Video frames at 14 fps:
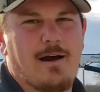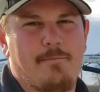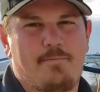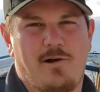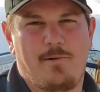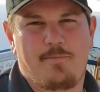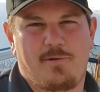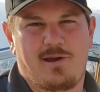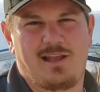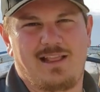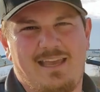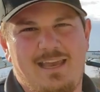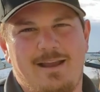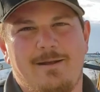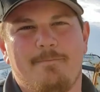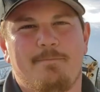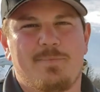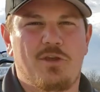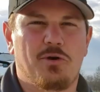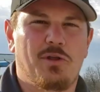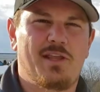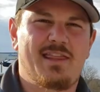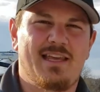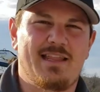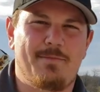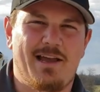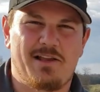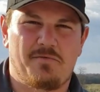appropriately. The only thing
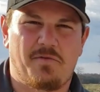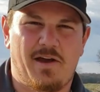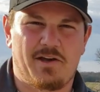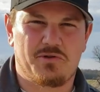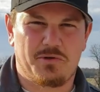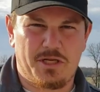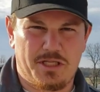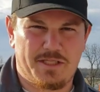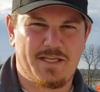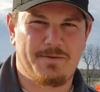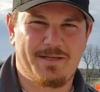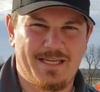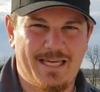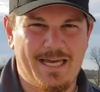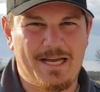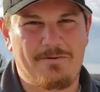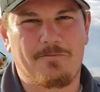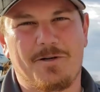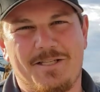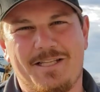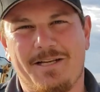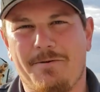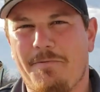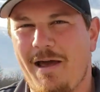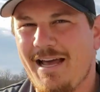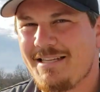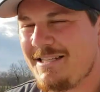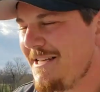the manufacturer didn't seem to get was the
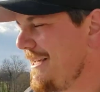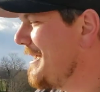capacity